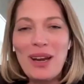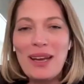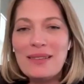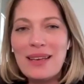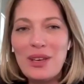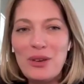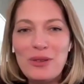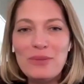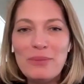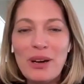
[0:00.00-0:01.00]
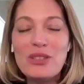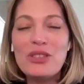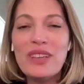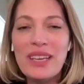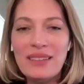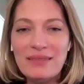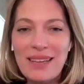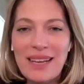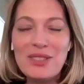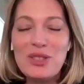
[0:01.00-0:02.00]
parties that you partook in
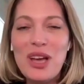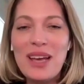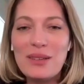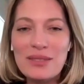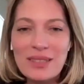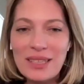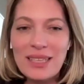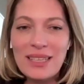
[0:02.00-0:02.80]
as a child.